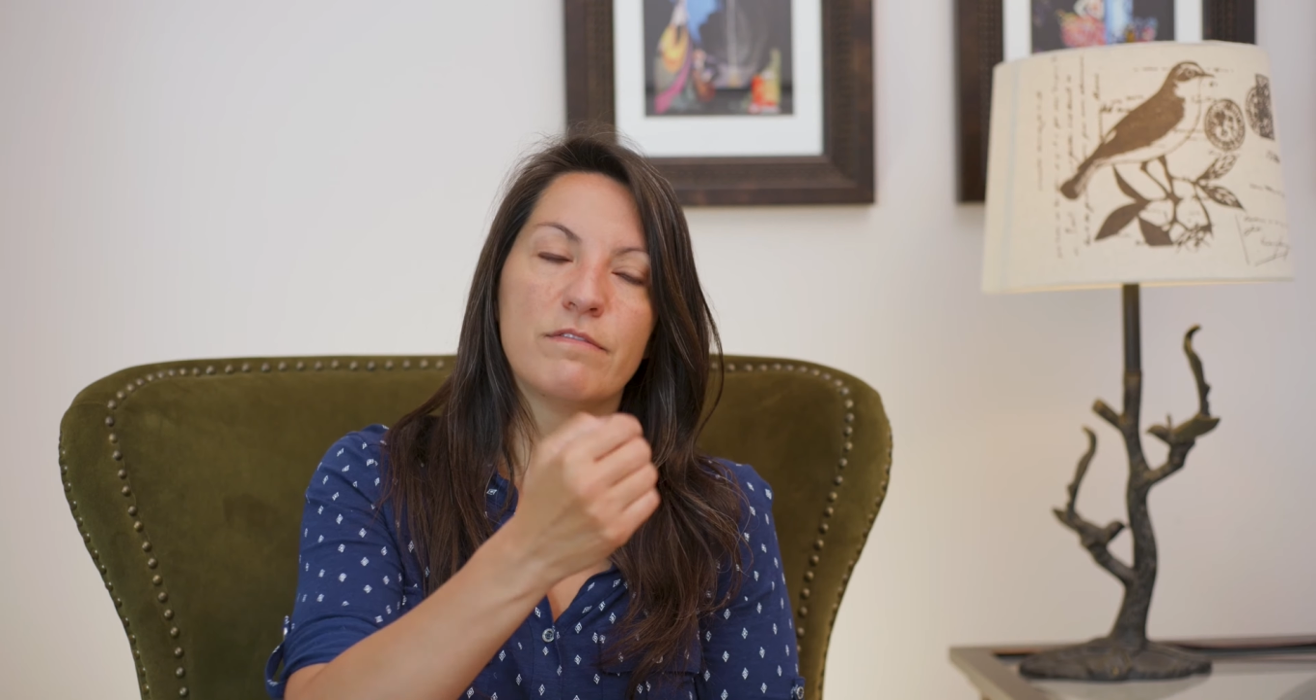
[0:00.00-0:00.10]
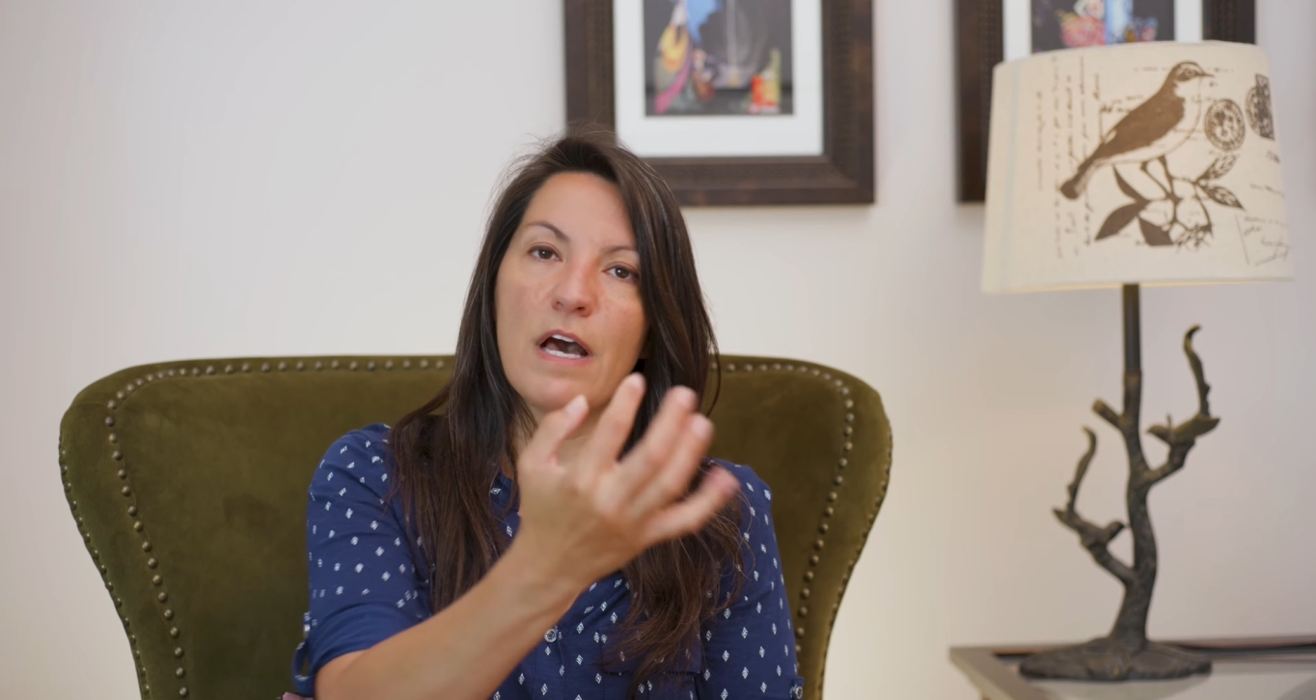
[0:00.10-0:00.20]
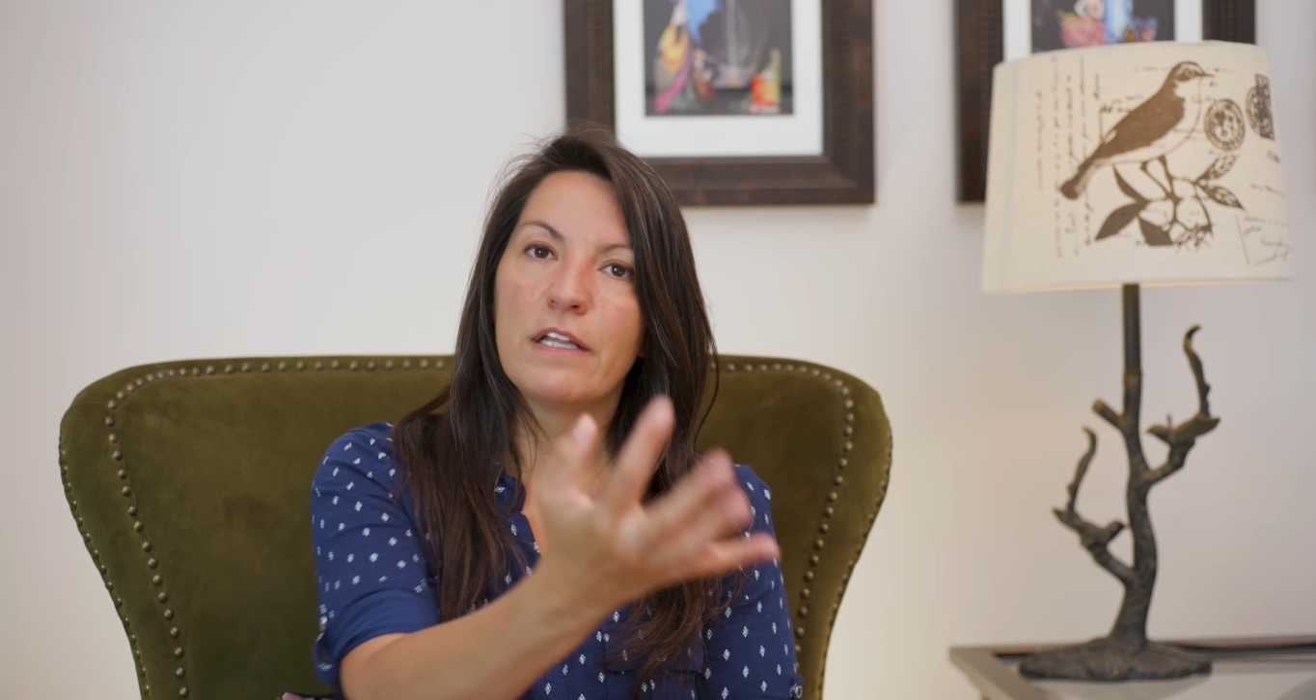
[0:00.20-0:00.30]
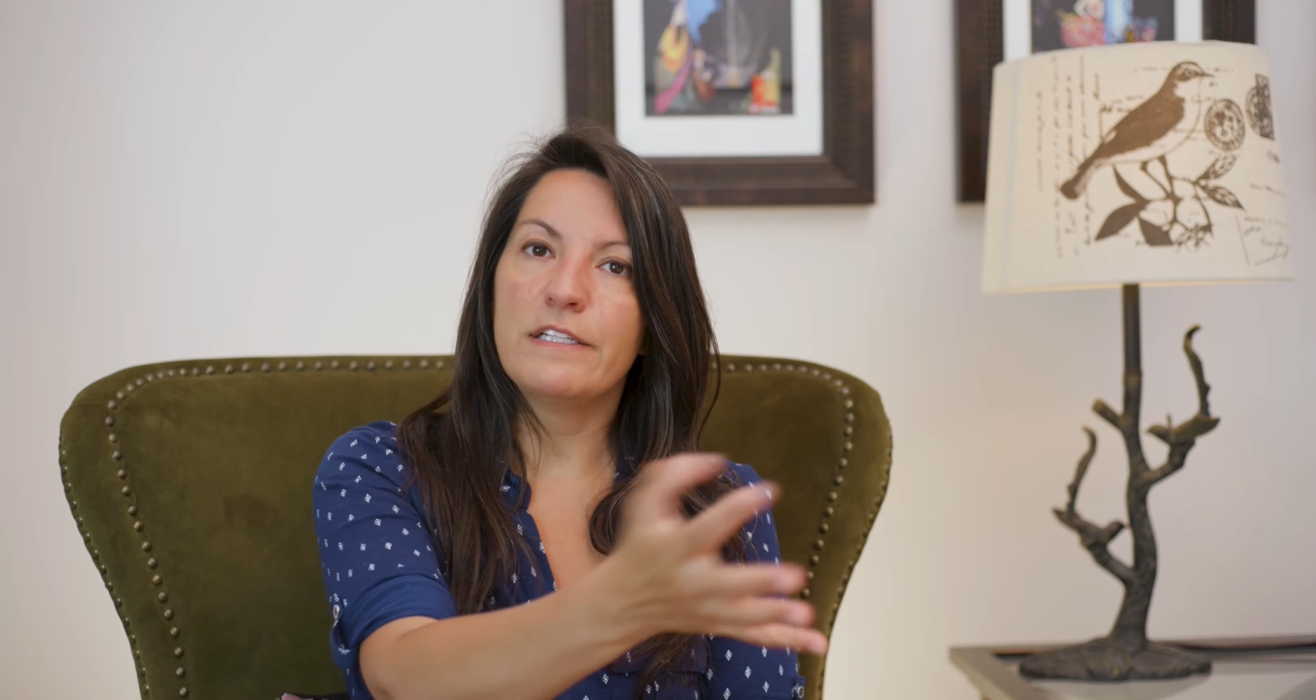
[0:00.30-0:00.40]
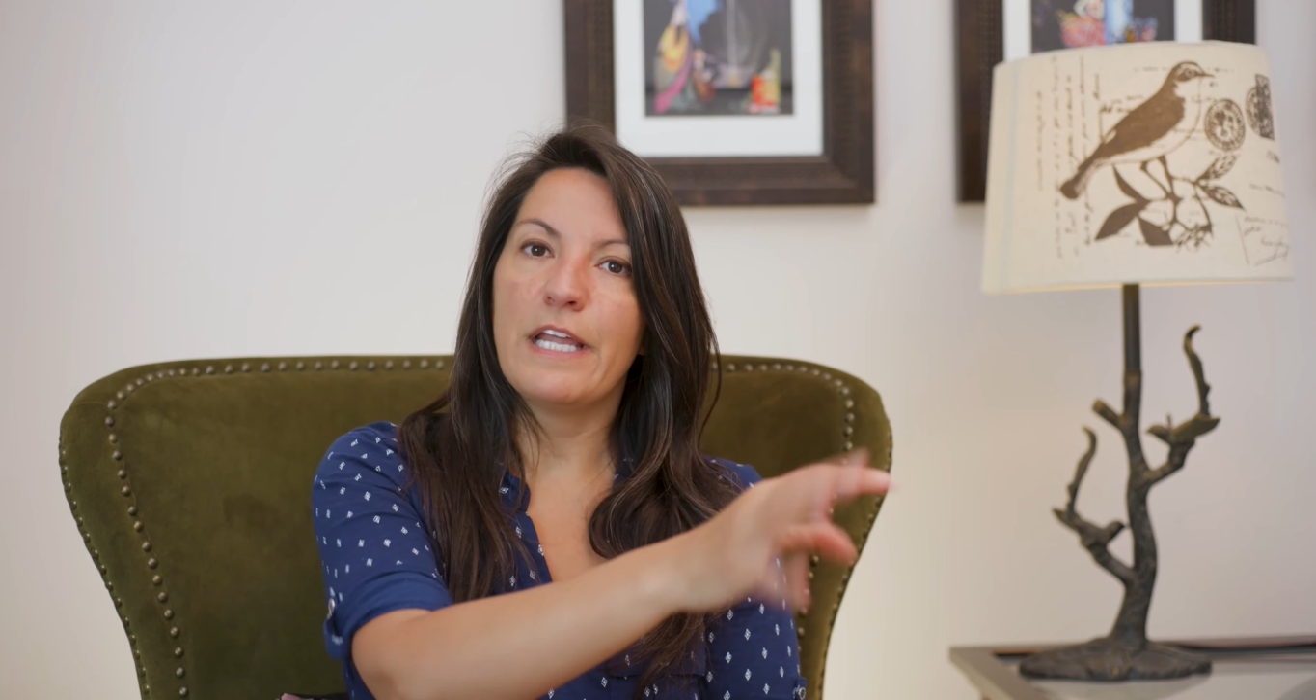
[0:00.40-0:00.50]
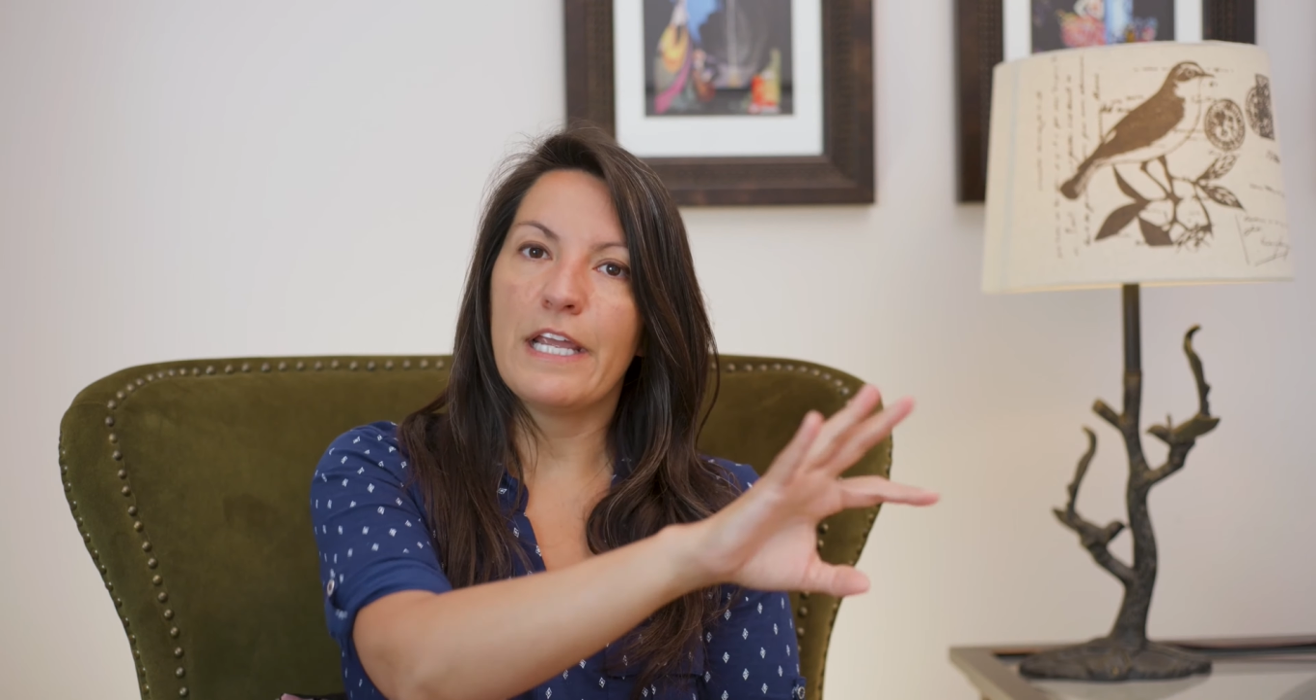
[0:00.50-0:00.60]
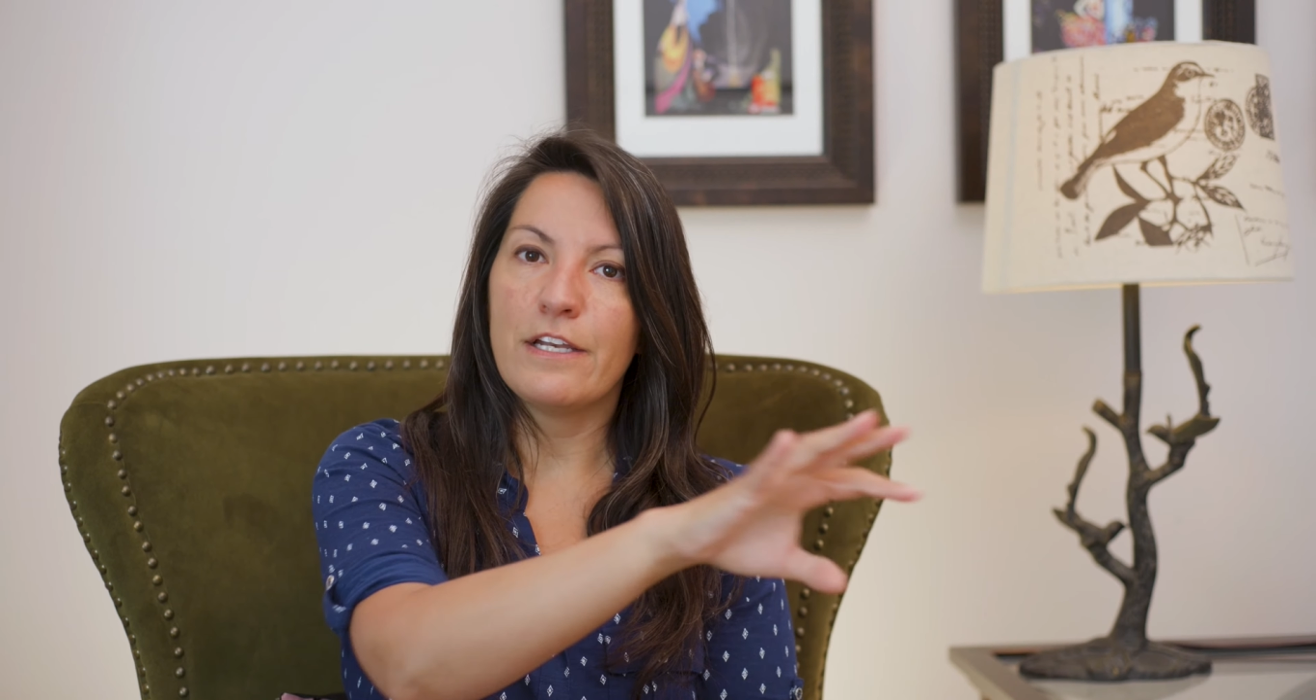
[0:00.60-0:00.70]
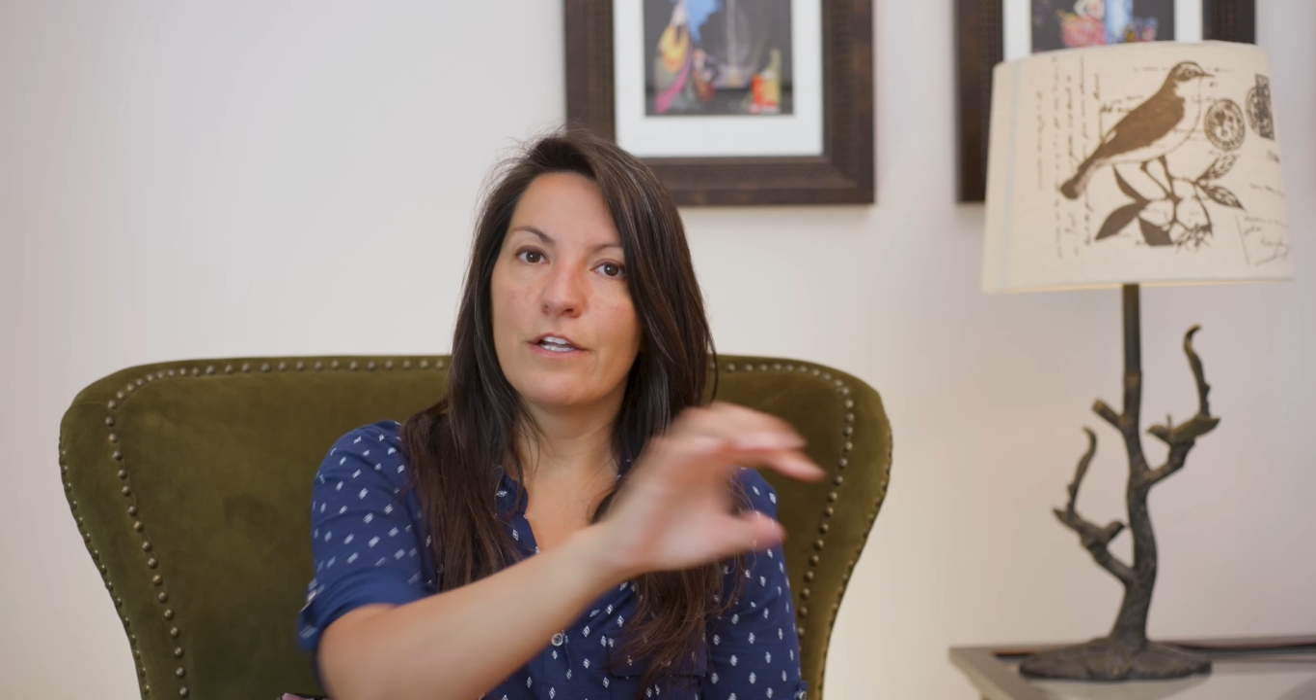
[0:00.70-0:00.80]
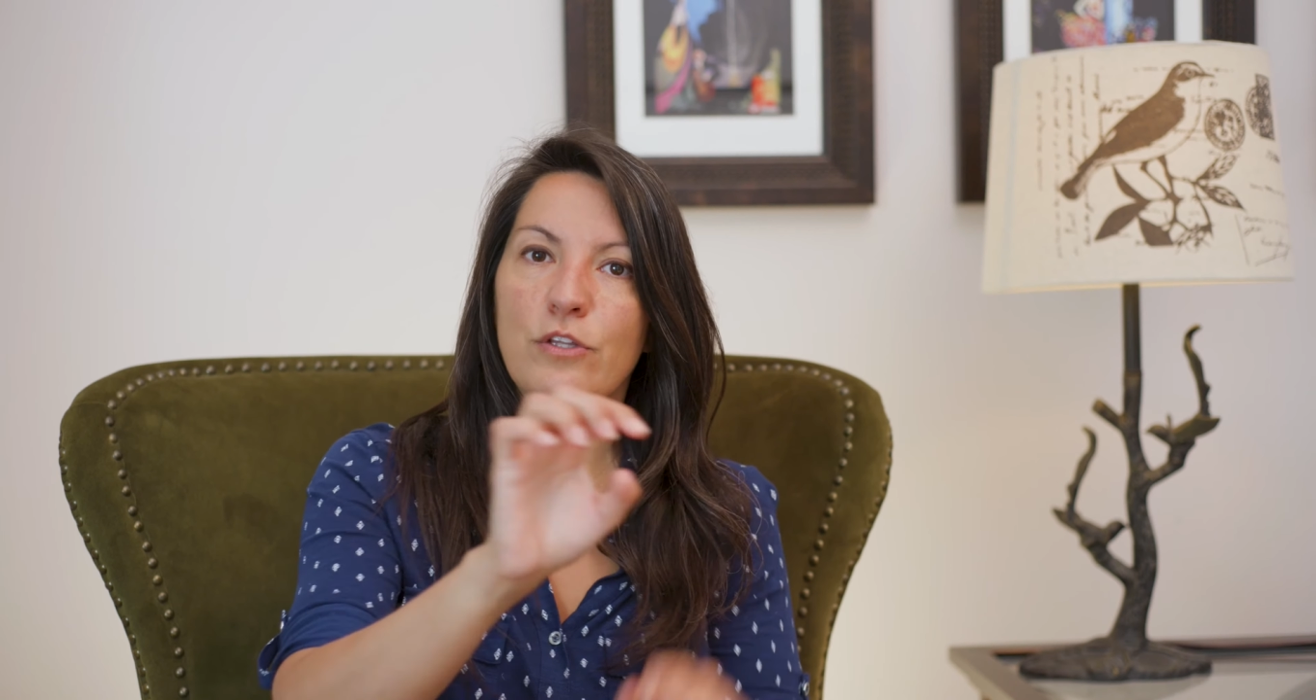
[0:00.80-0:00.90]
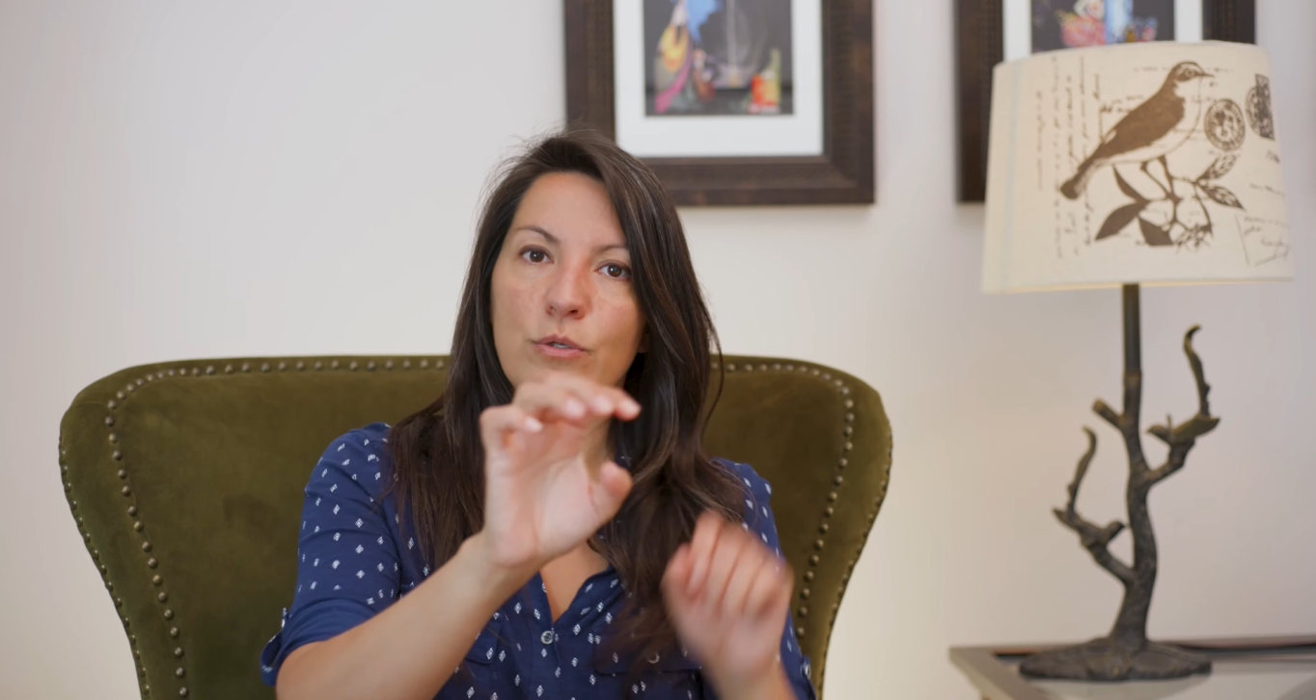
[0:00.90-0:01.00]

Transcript: validate